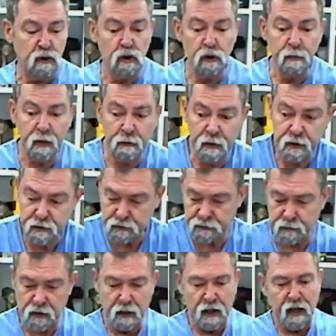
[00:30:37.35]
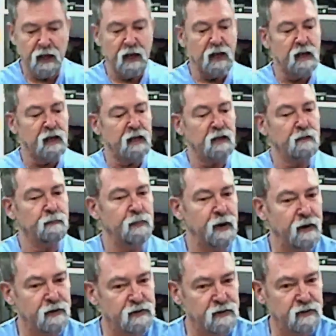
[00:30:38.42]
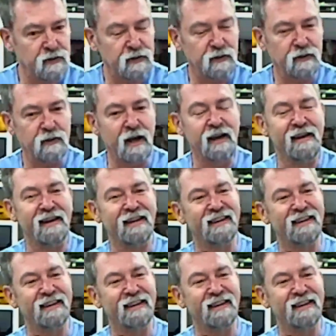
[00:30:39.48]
2 millimeters, in comparison to